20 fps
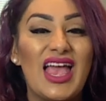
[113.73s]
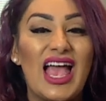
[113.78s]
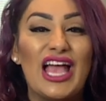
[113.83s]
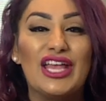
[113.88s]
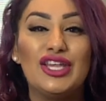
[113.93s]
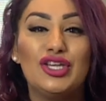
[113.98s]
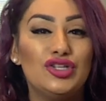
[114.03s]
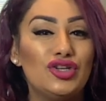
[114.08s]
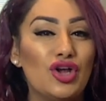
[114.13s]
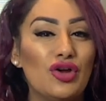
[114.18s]

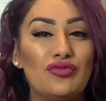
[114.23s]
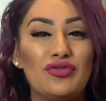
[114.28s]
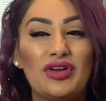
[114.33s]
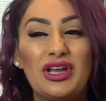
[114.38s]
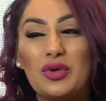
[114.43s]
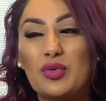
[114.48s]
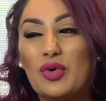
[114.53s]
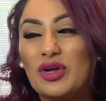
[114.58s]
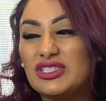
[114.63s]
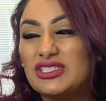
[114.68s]
And you don't
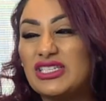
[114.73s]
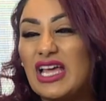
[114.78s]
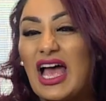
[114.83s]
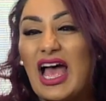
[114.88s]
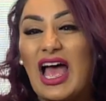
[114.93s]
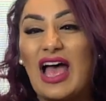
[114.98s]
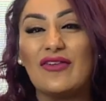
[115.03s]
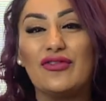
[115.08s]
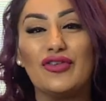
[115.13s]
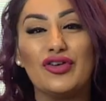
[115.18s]
really want to
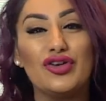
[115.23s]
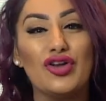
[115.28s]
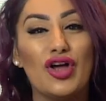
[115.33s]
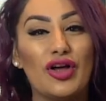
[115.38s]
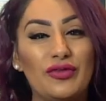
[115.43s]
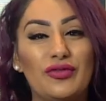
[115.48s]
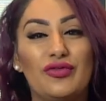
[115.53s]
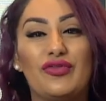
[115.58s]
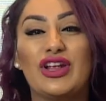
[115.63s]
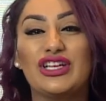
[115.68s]
have
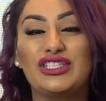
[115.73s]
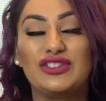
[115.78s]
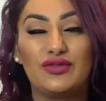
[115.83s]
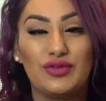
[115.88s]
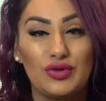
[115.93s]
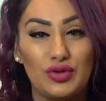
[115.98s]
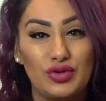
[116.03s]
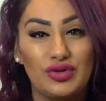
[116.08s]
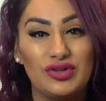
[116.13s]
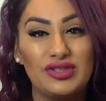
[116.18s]
non-fresh
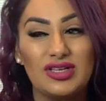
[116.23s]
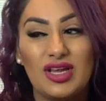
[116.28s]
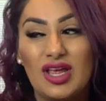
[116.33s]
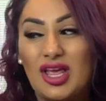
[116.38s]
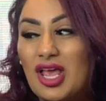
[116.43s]
food